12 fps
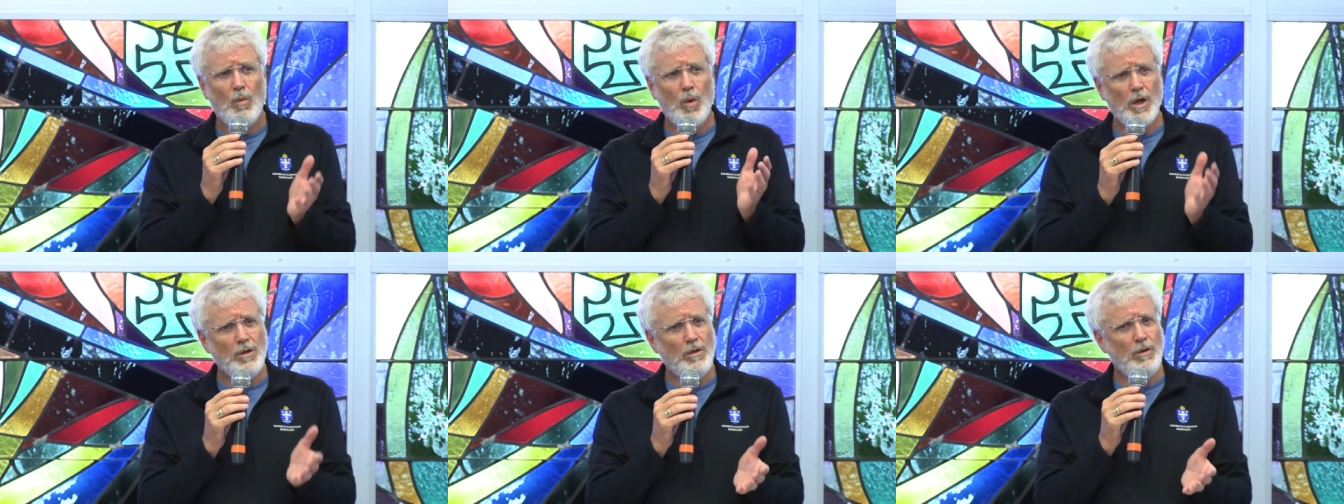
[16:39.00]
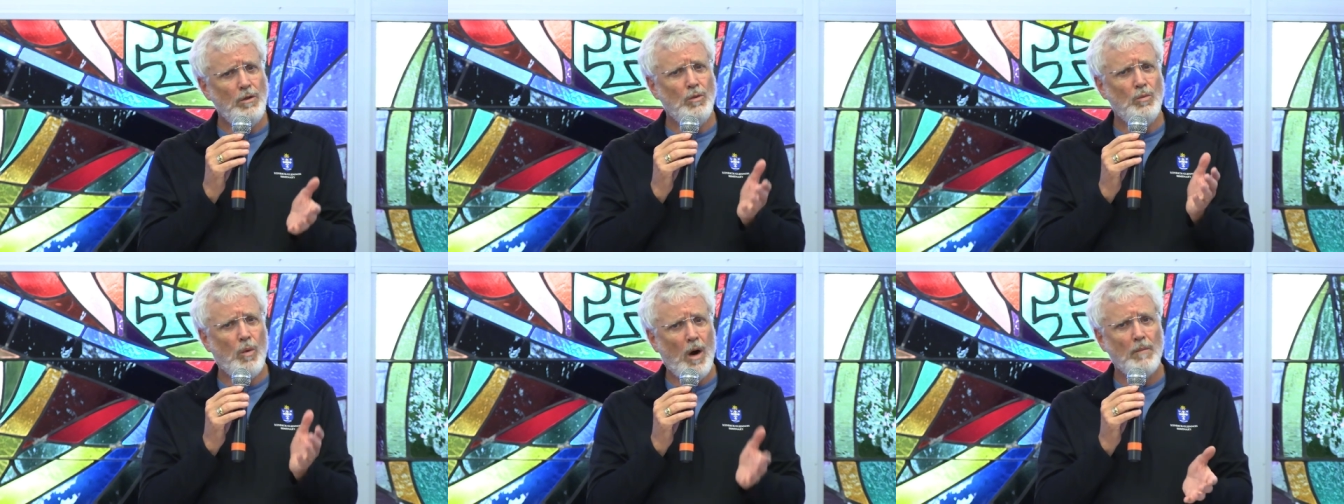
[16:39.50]
What do
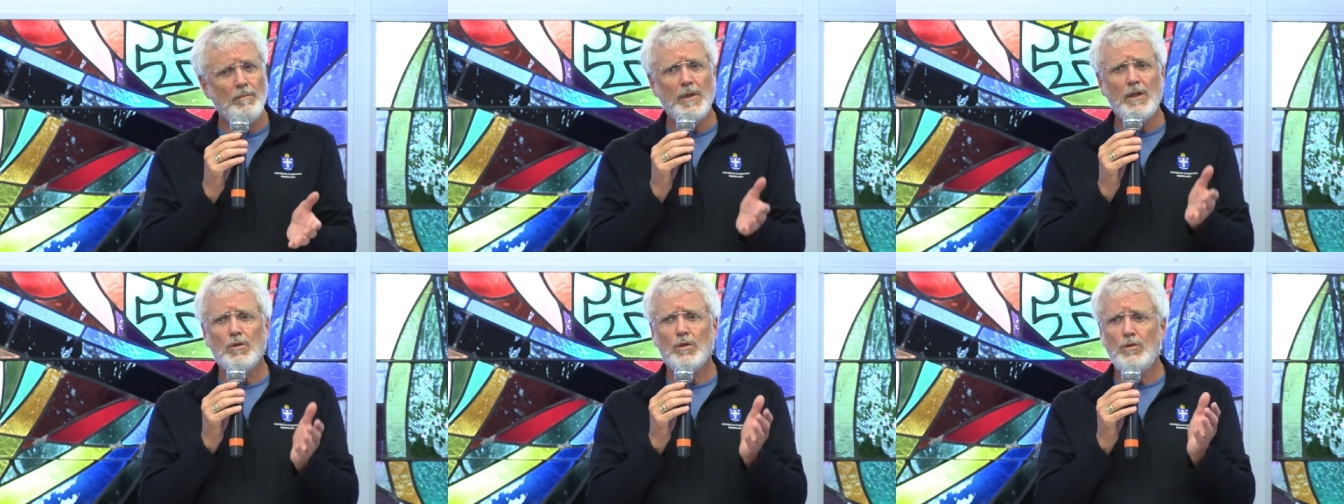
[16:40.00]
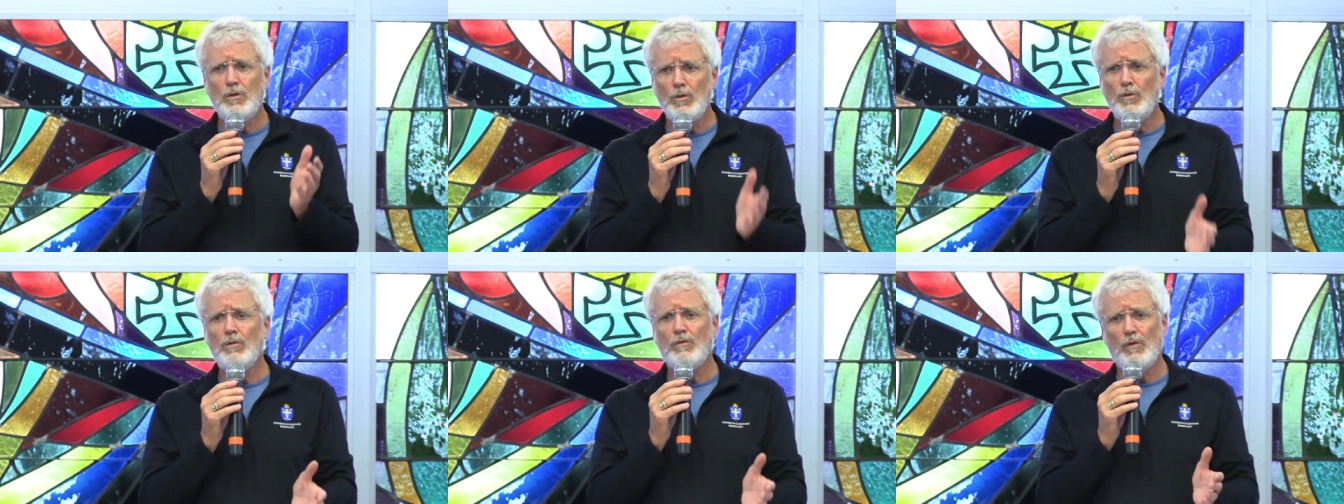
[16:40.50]
you want me to
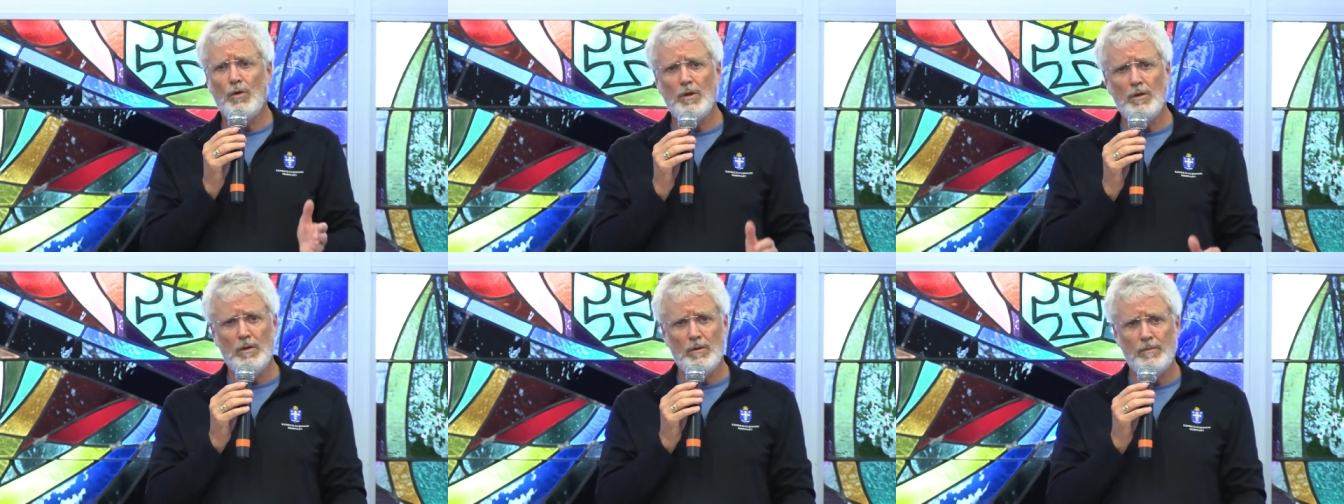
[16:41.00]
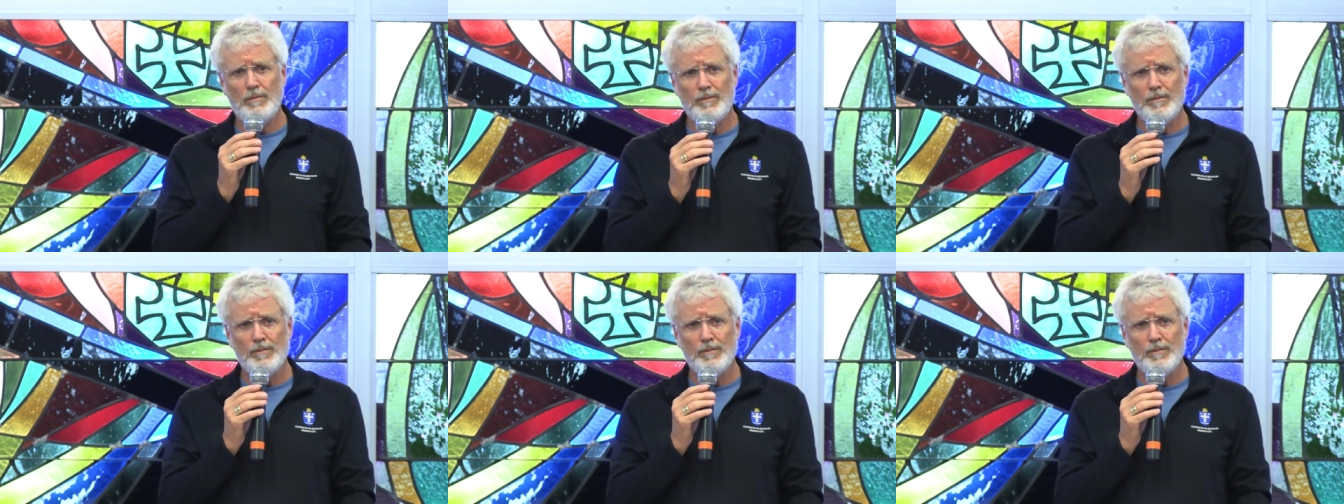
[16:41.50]
do for you?